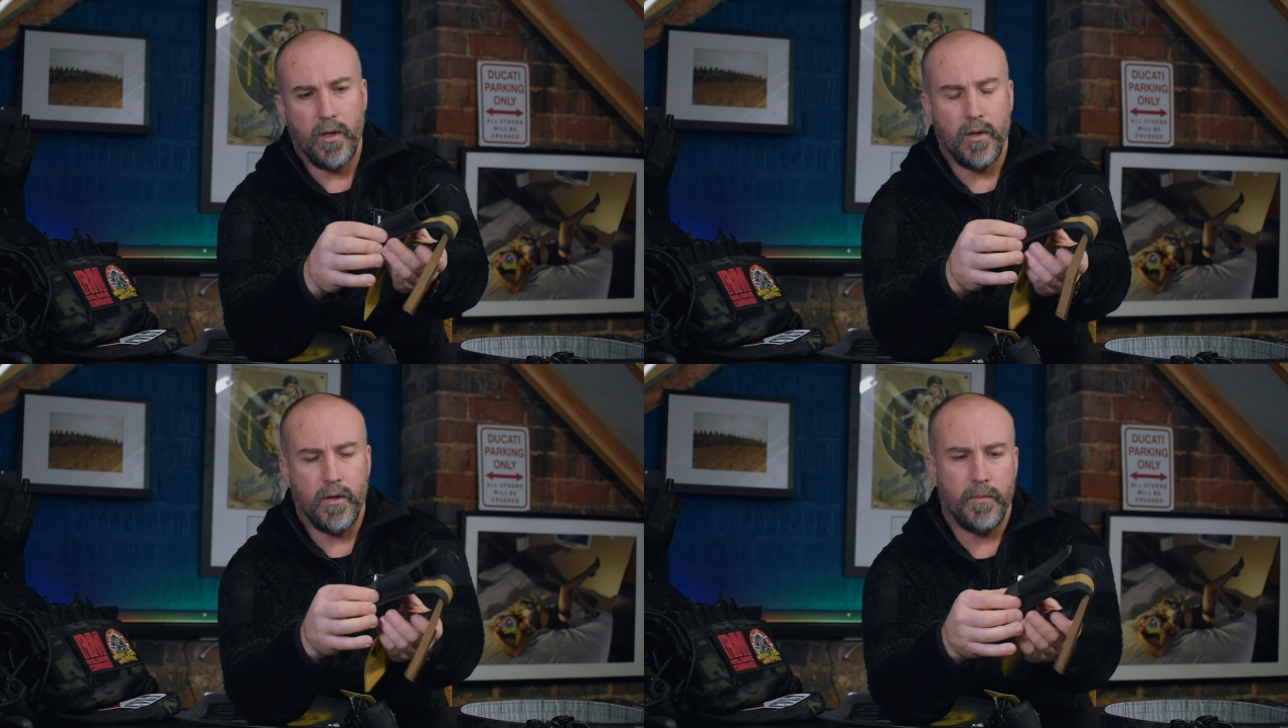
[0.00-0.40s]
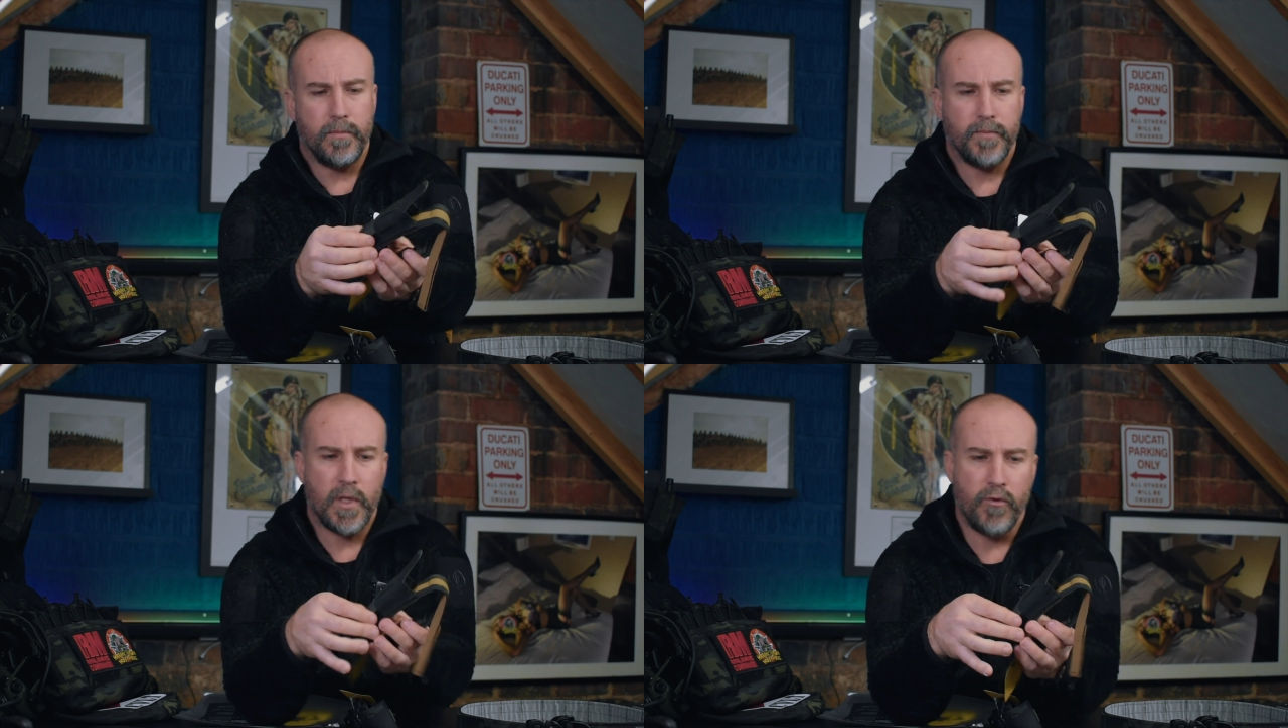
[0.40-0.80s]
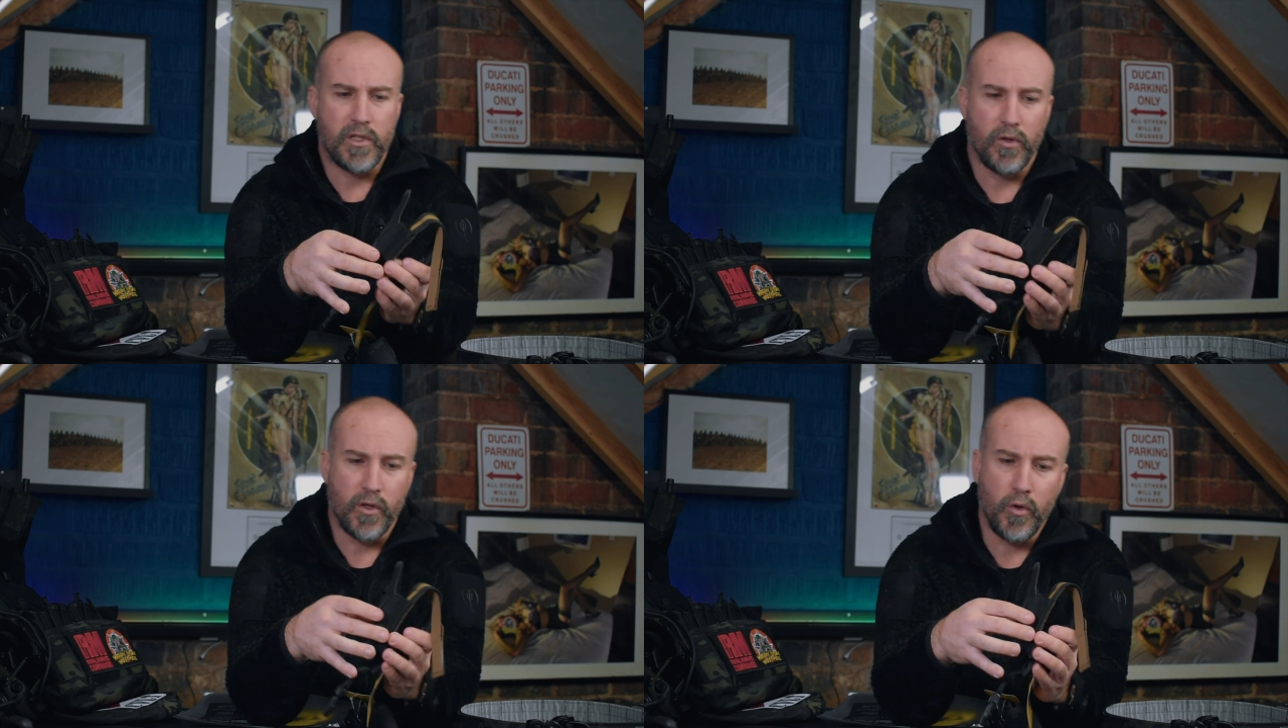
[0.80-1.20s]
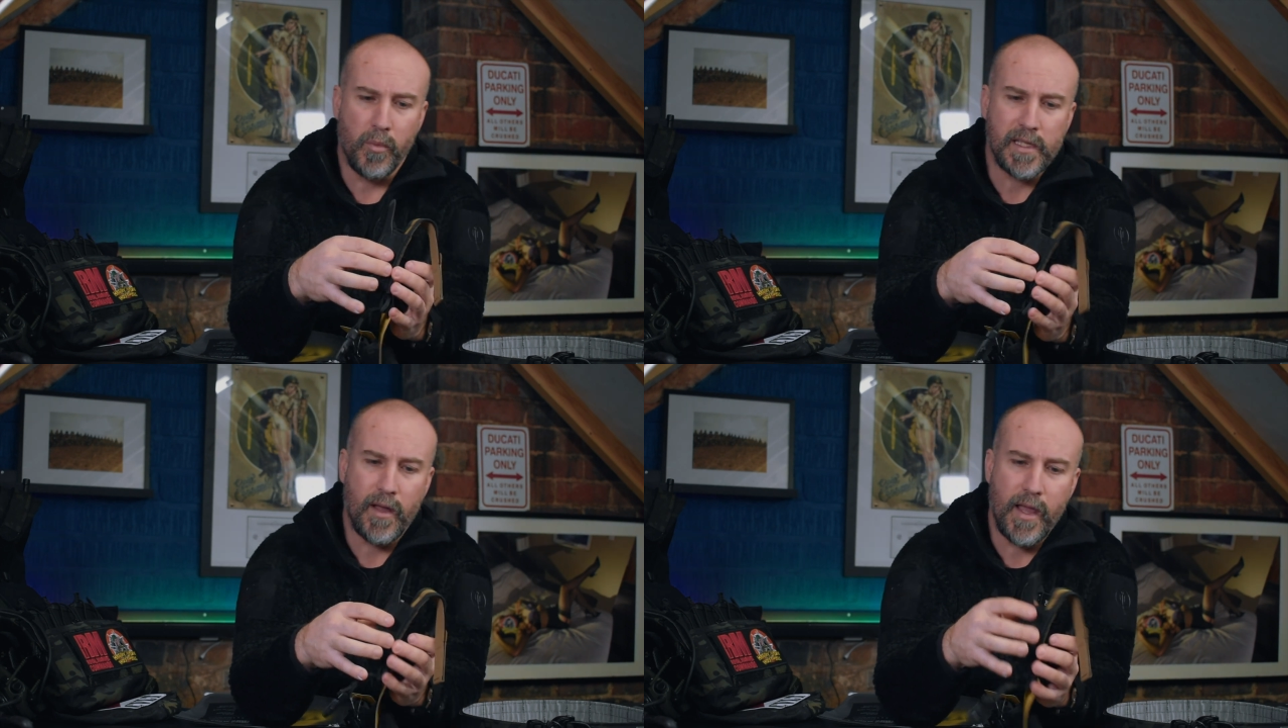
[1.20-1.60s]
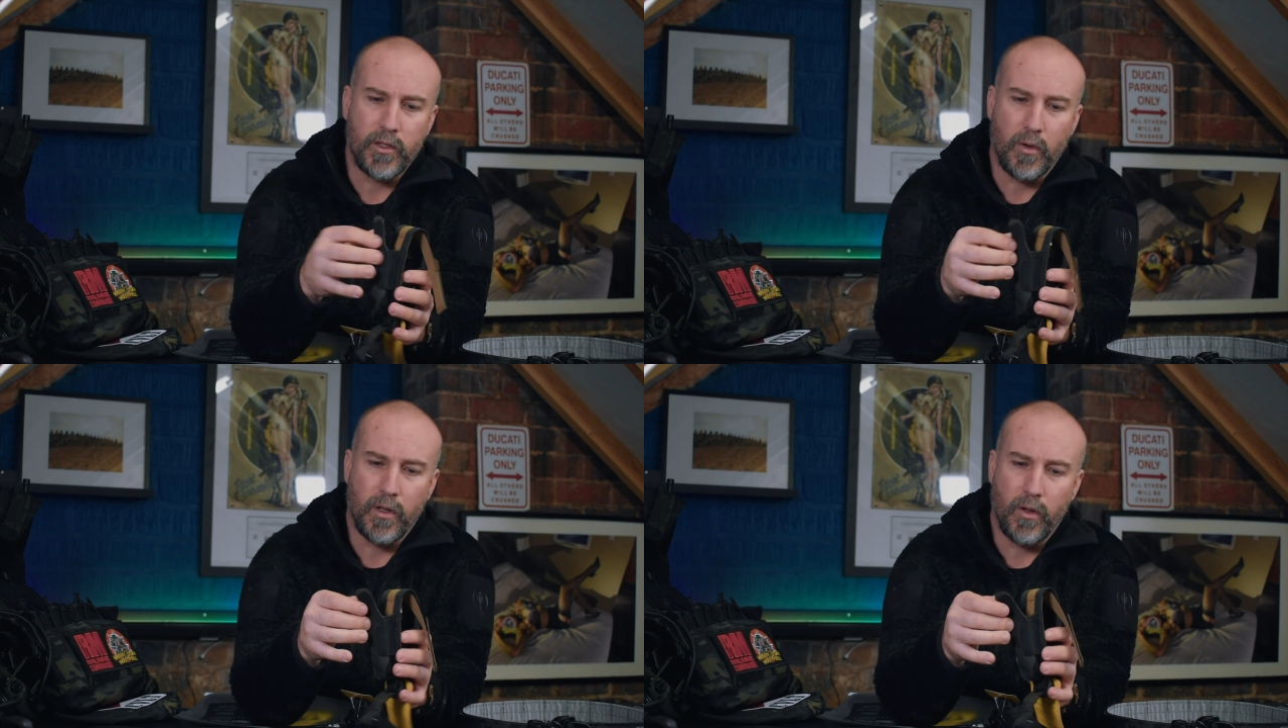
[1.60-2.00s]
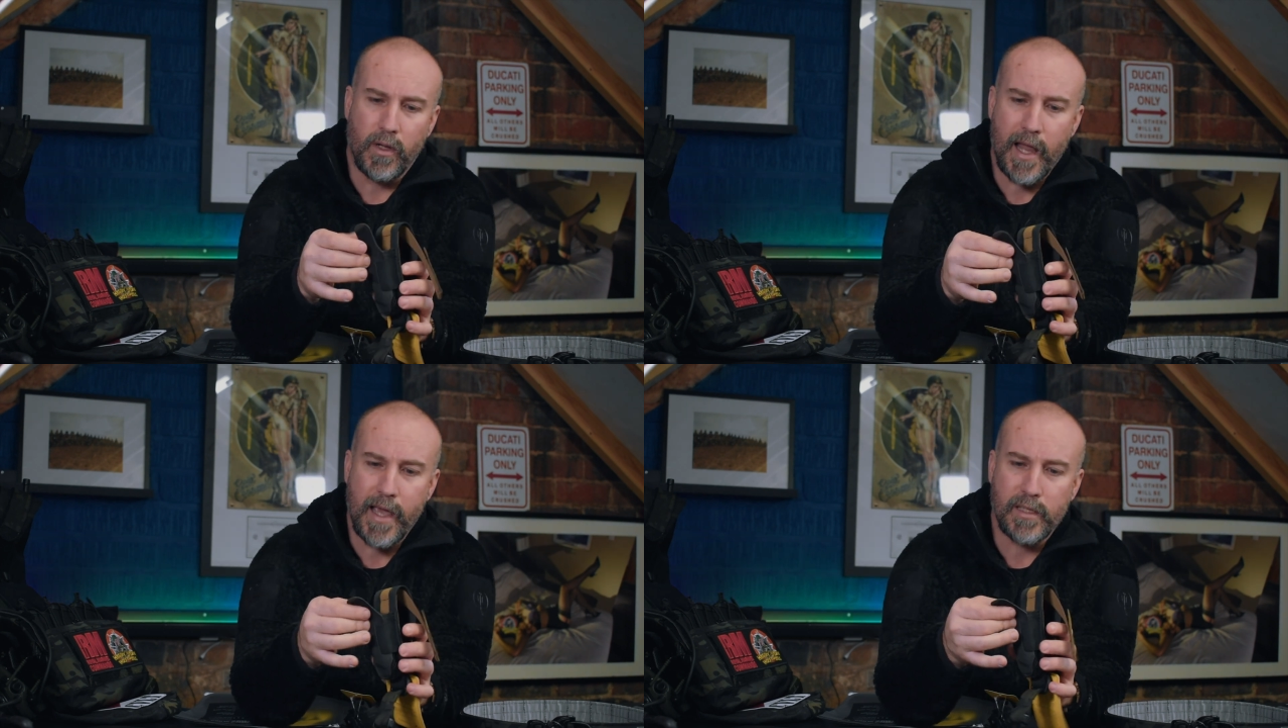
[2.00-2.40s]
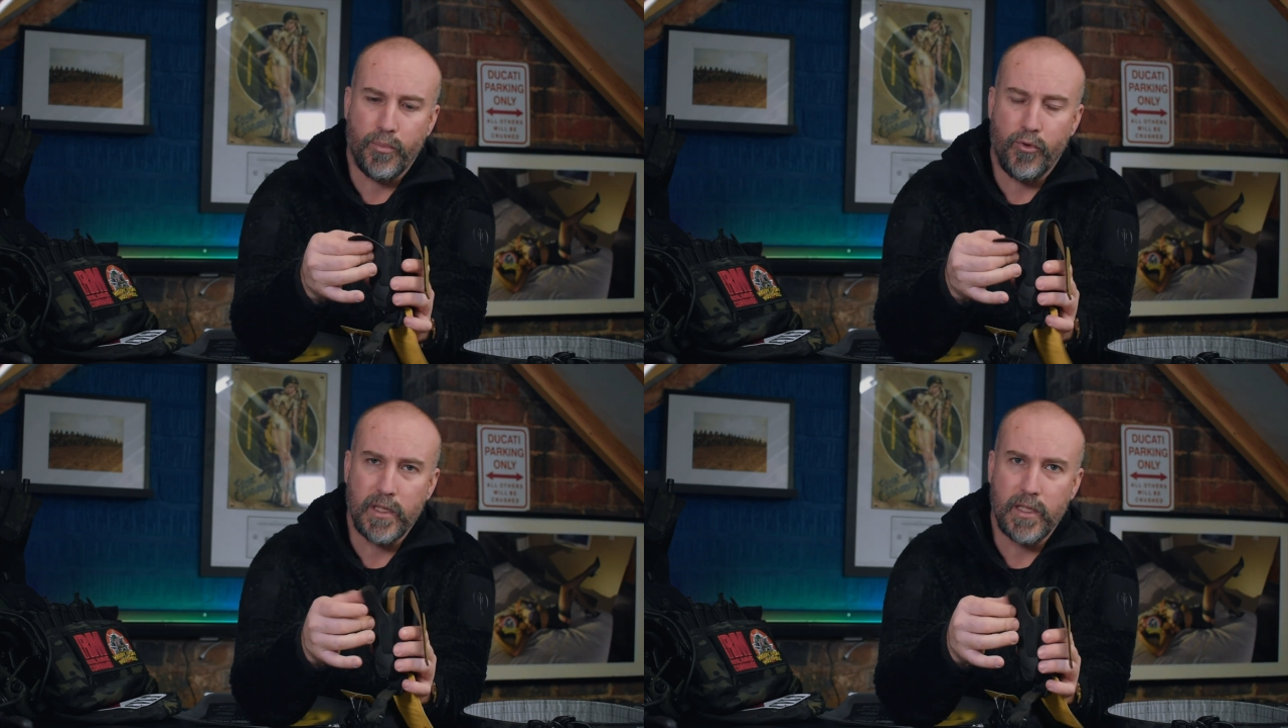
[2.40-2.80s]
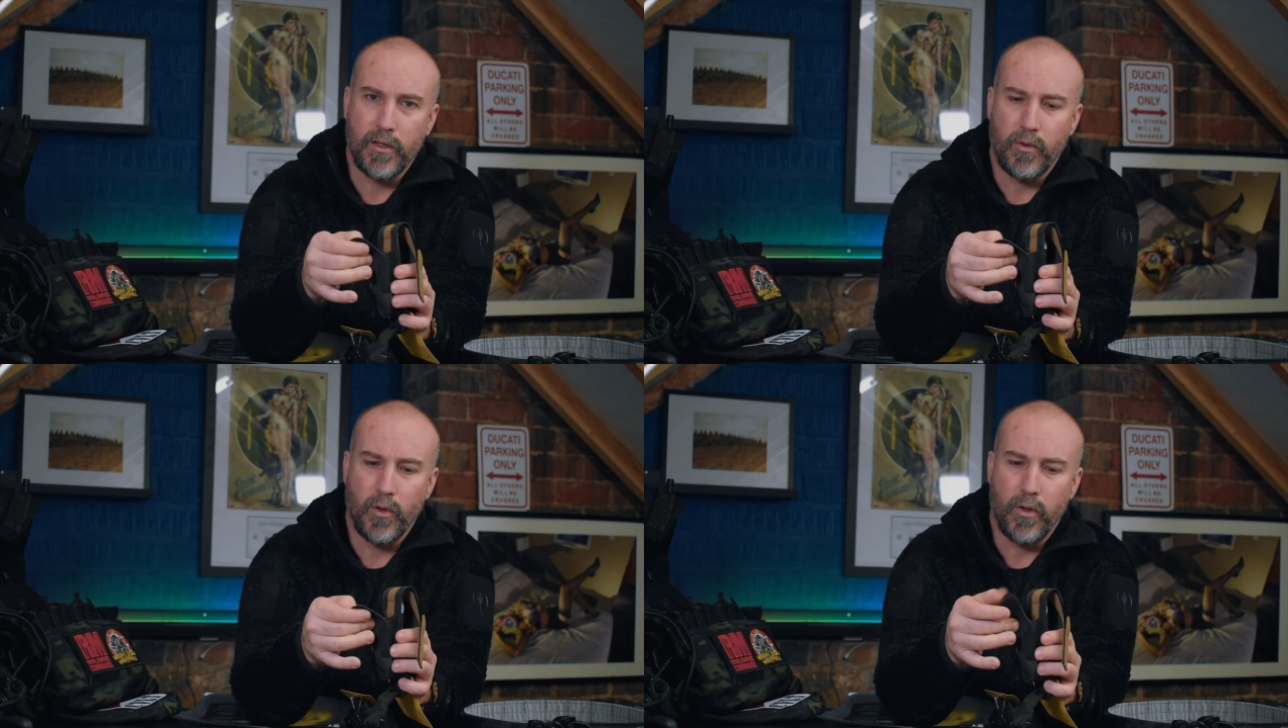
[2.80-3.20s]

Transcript: There is other companies out there doing like laser printing and